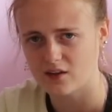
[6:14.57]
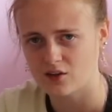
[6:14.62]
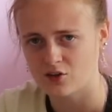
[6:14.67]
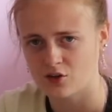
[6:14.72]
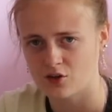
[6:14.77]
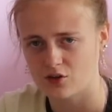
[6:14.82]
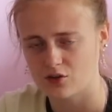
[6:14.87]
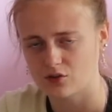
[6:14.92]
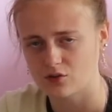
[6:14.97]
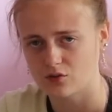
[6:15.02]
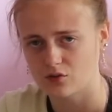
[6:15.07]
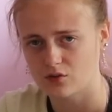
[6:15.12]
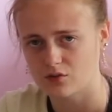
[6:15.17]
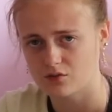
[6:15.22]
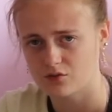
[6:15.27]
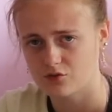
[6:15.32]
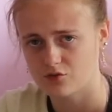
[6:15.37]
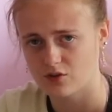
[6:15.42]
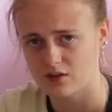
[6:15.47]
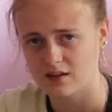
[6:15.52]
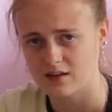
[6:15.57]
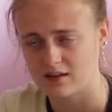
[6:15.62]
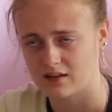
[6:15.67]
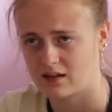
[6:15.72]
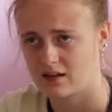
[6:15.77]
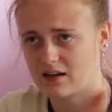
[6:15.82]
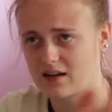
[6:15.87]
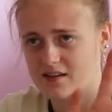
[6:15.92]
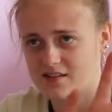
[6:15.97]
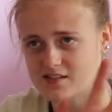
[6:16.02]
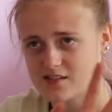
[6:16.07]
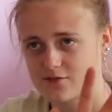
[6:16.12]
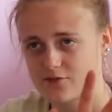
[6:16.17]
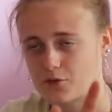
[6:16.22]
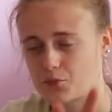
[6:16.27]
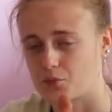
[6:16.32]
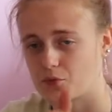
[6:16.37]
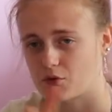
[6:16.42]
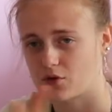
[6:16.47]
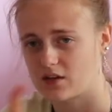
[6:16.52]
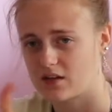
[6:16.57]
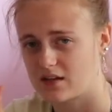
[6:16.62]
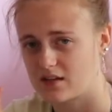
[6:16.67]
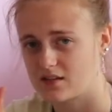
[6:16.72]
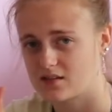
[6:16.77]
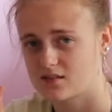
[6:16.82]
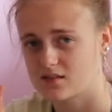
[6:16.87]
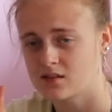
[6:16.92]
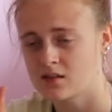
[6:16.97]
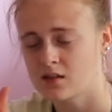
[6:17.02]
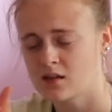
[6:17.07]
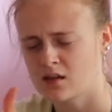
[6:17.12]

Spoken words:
you know, your drinking glasses for prees,